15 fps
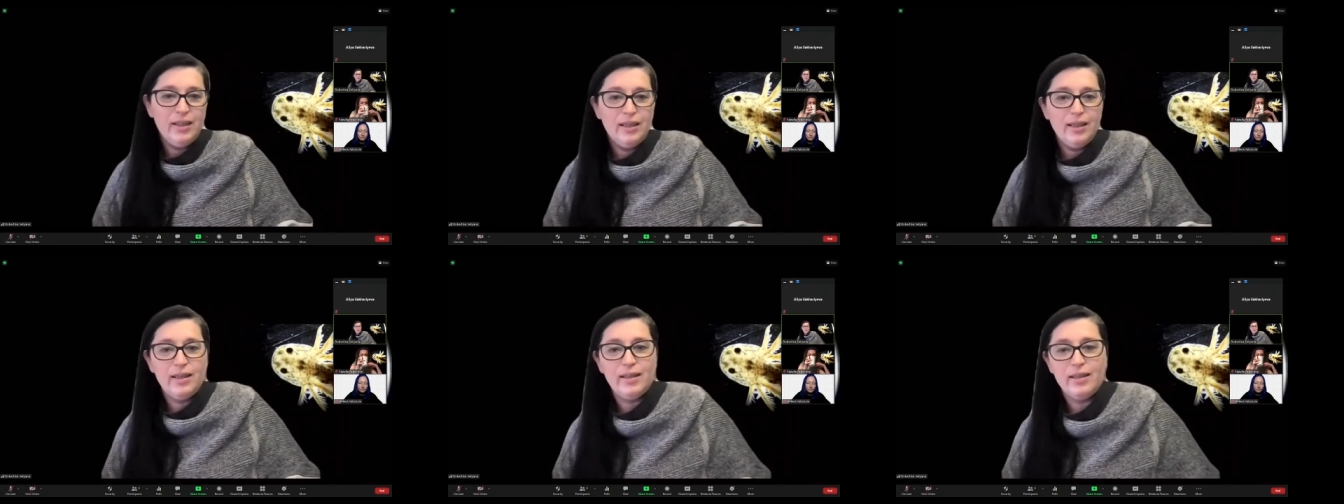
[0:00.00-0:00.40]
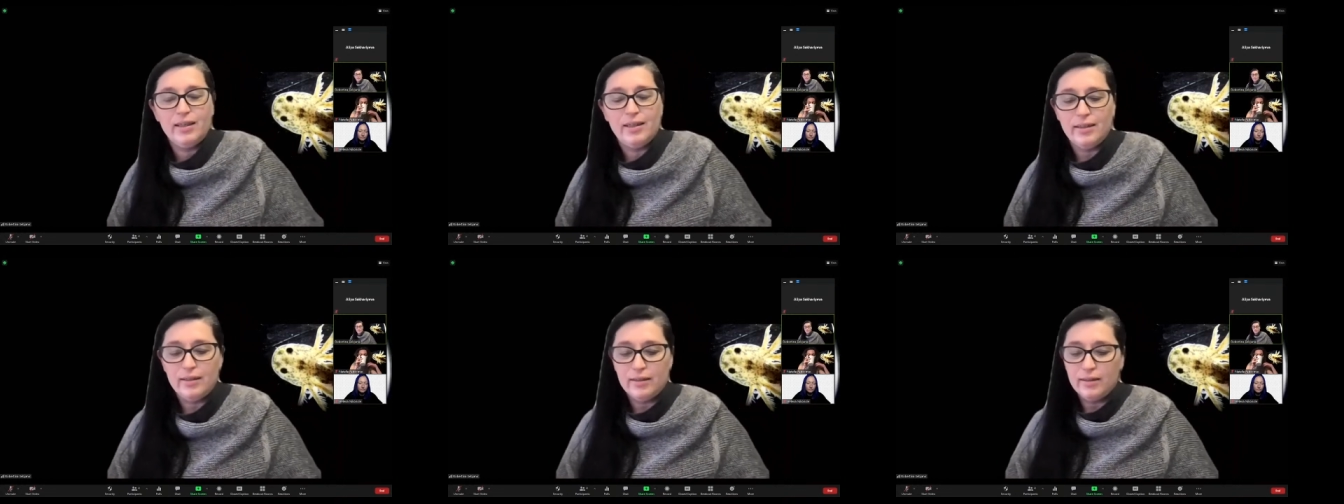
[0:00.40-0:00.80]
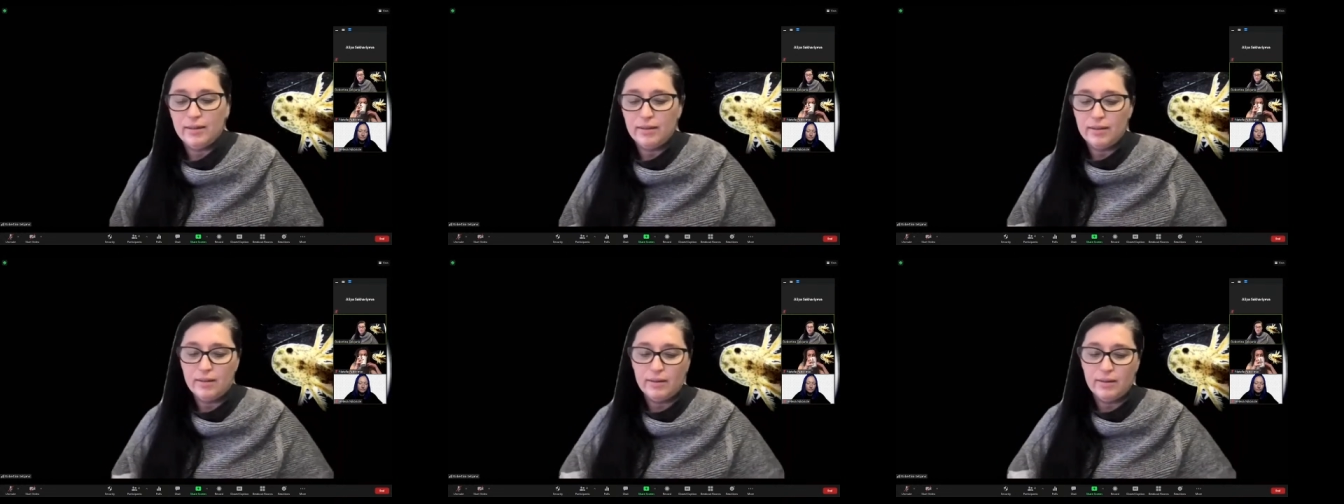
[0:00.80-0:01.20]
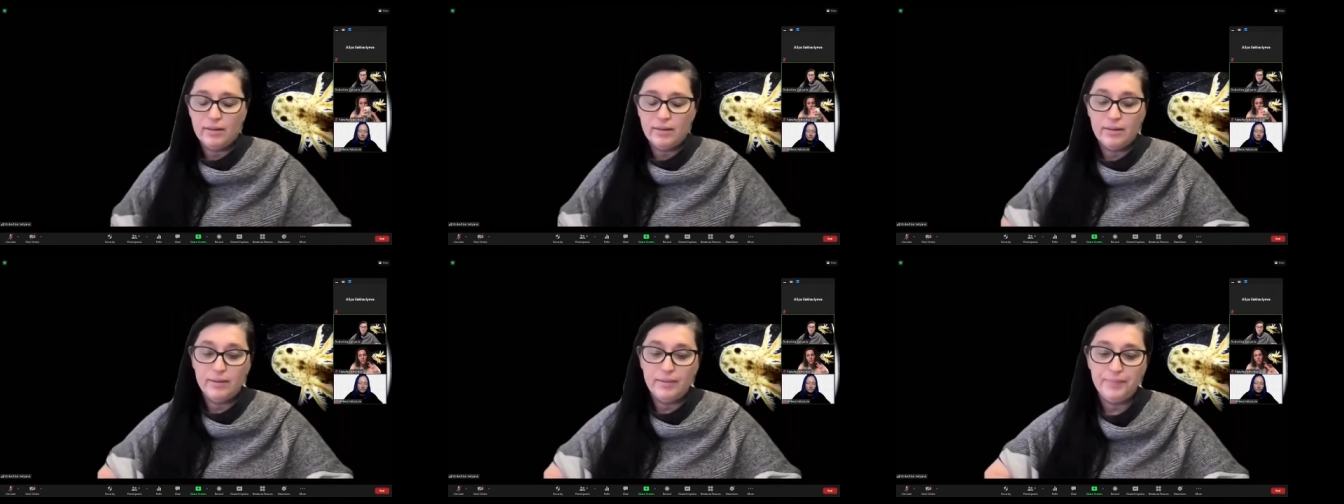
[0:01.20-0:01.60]
And,
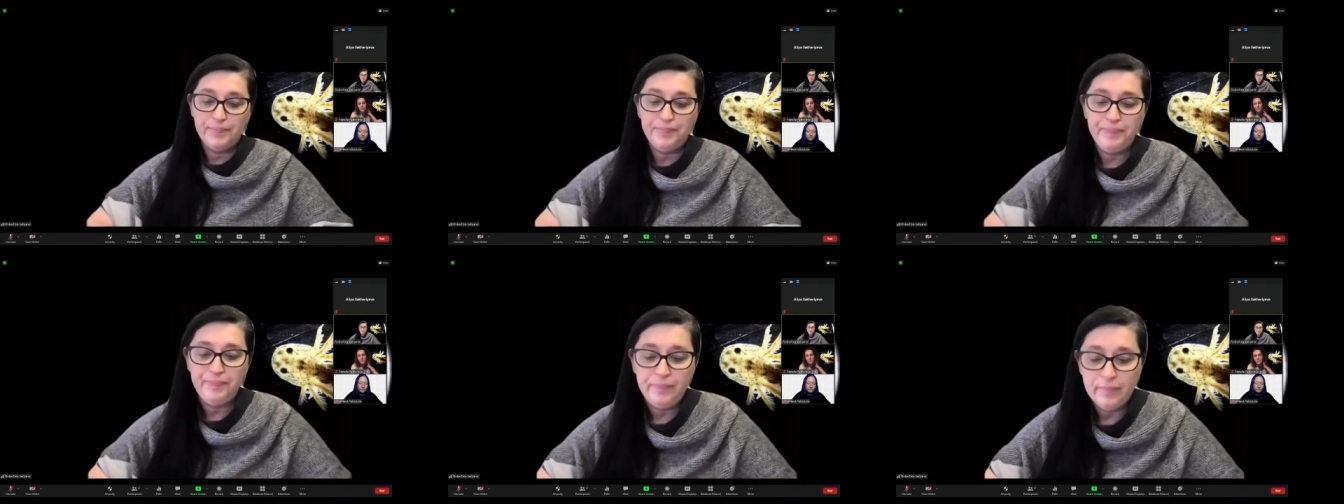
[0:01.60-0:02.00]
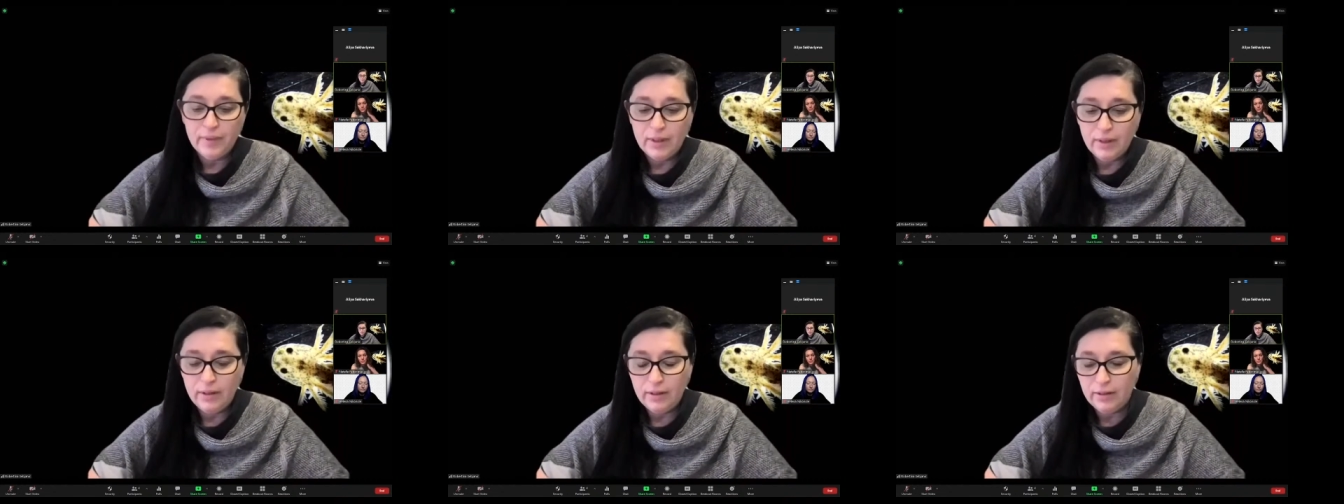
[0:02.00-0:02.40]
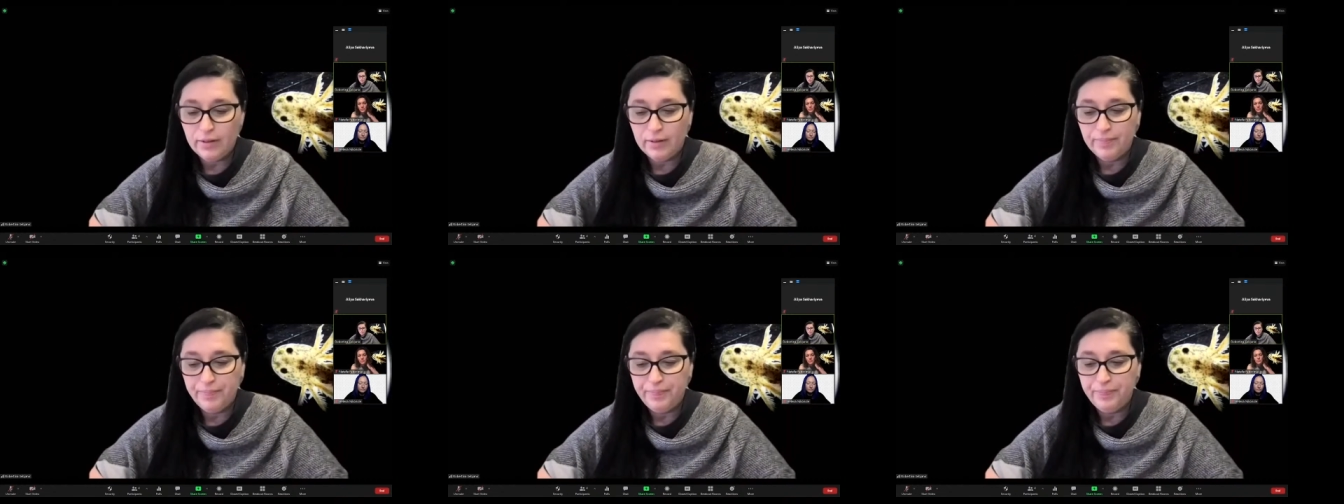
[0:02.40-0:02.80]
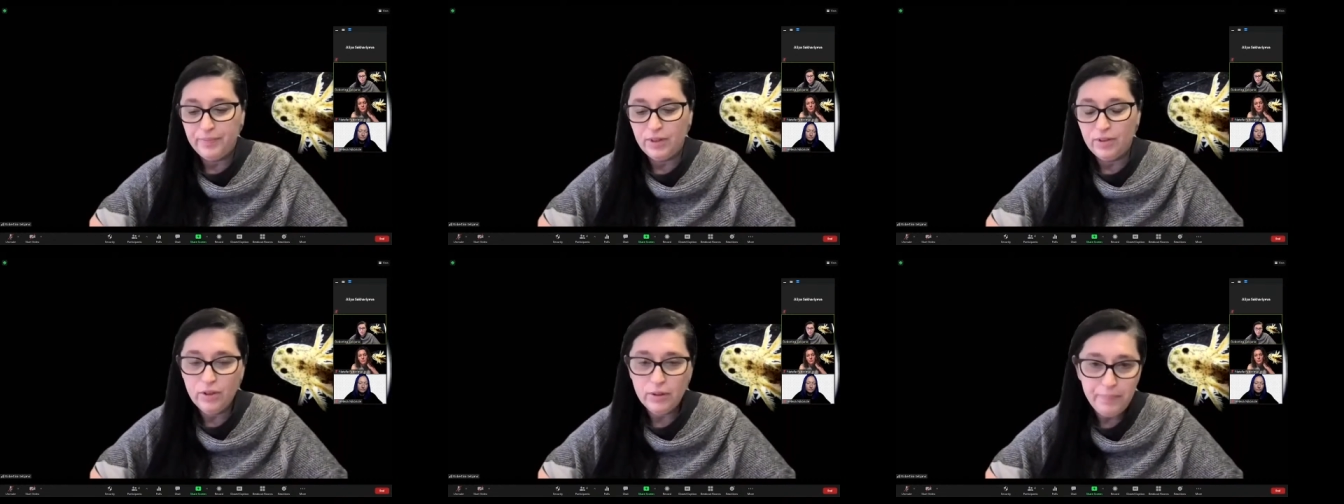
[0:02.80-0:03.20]
you know,
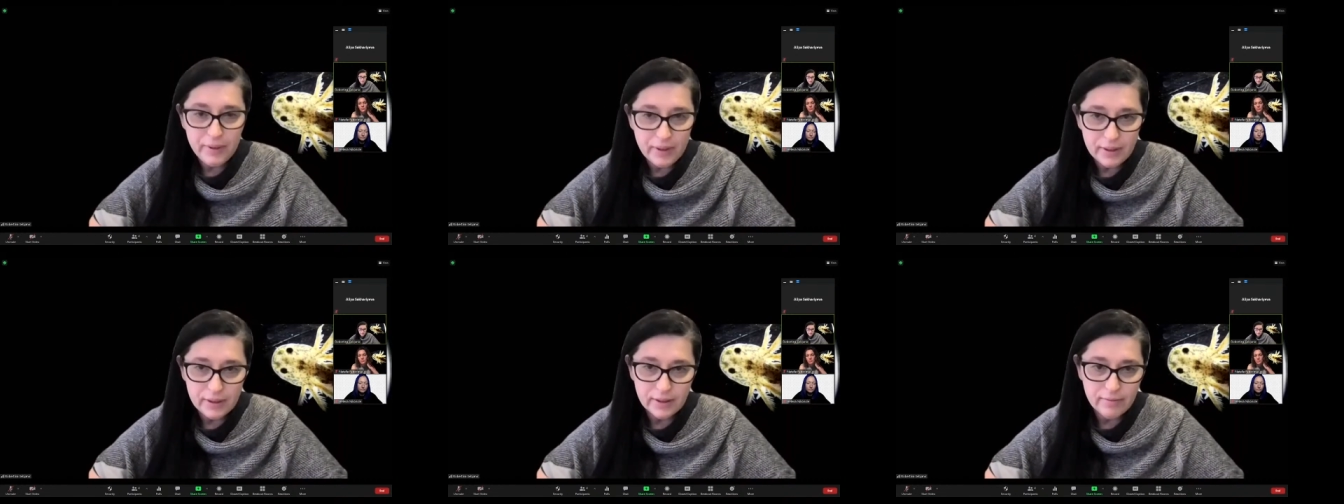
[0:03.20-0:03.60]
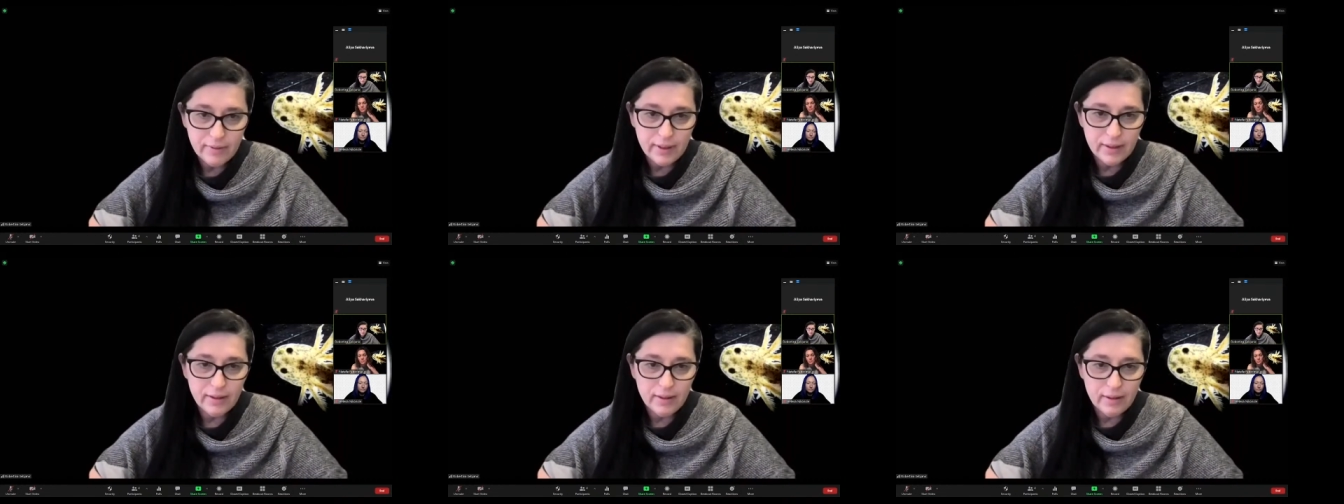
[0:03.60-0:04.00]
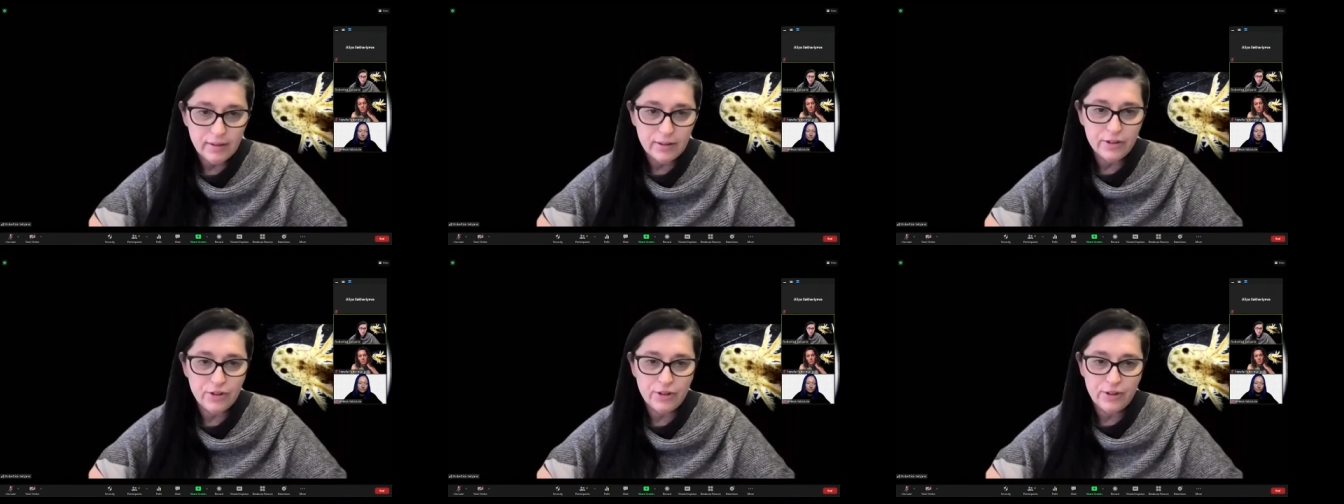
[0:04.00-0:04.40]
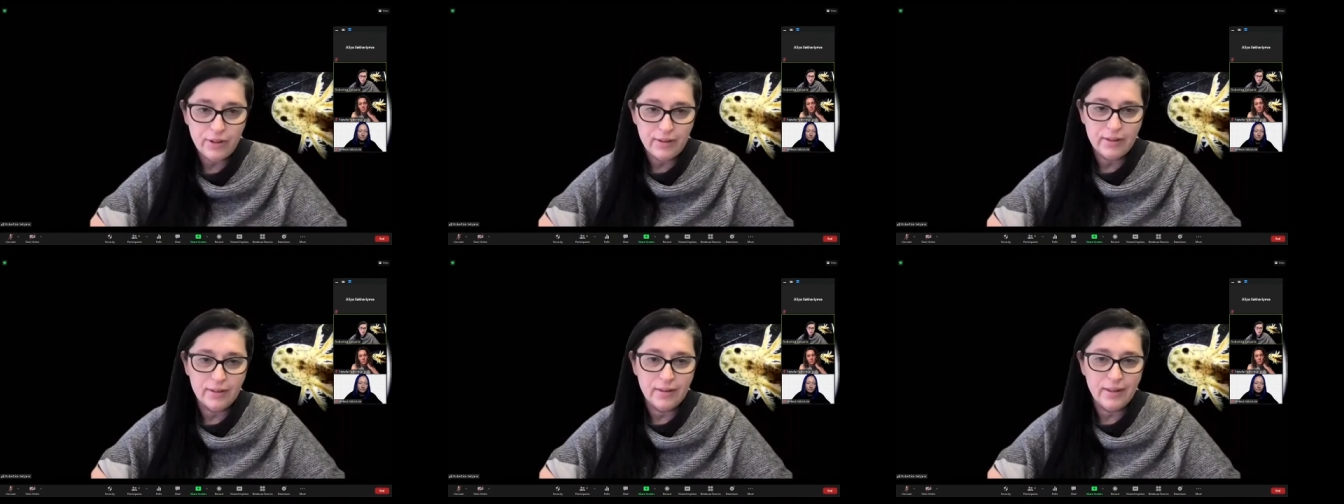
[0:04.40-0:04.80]
the topic is quite large
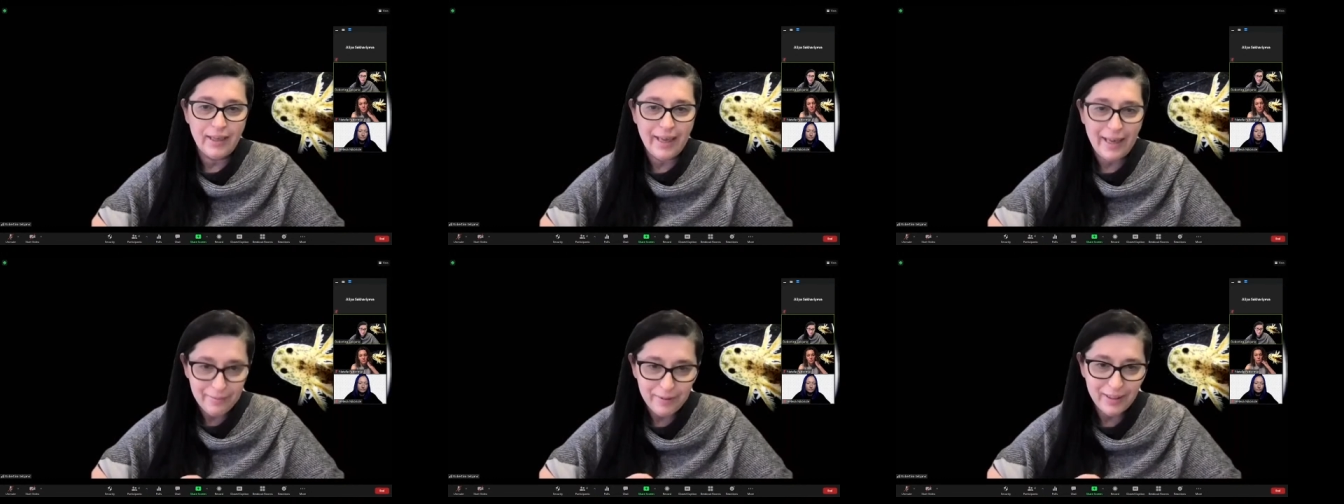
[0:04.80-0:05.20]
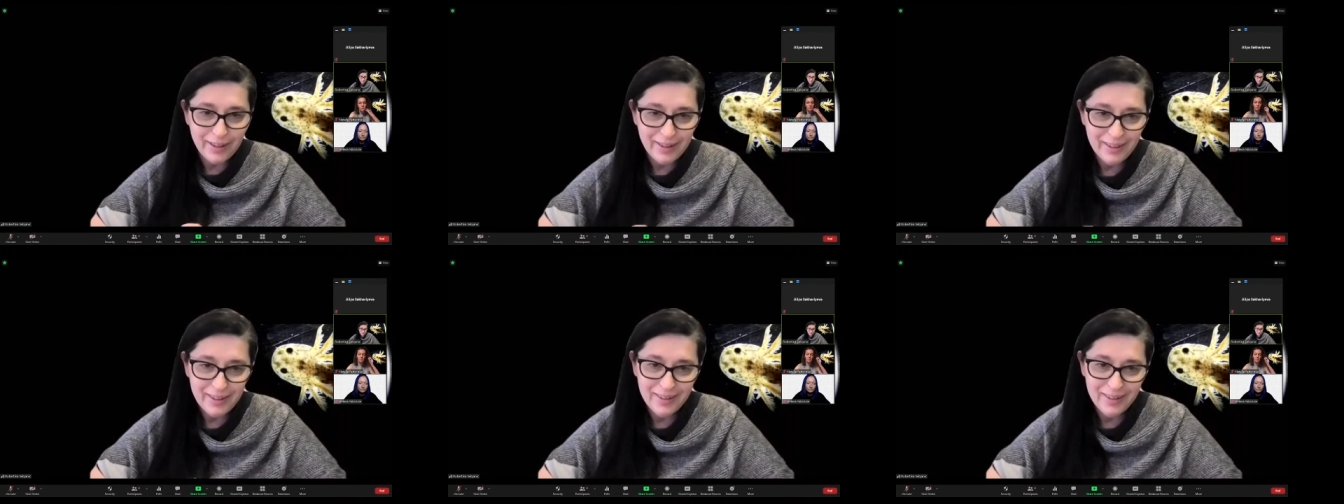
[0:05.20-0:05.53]
and heavy.